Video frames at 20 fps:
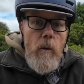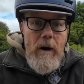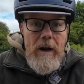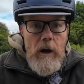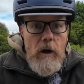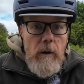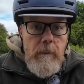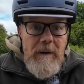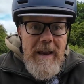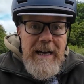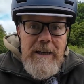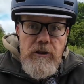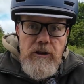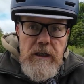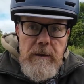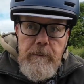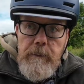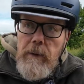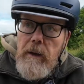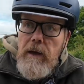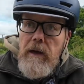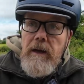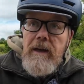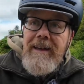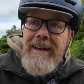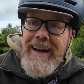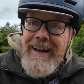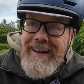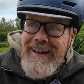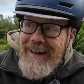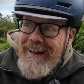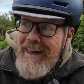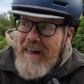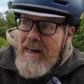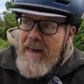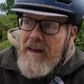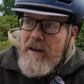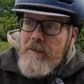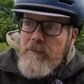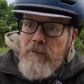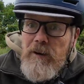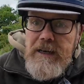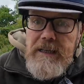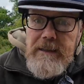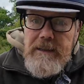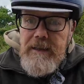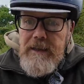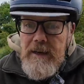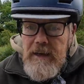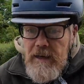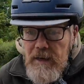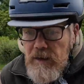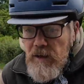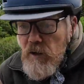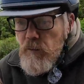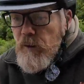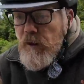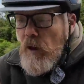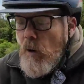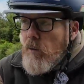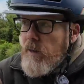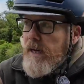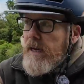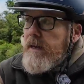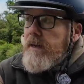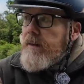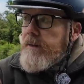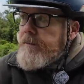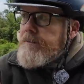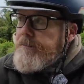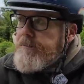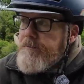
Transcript: quite a lot of black sheep. Right, here we go then.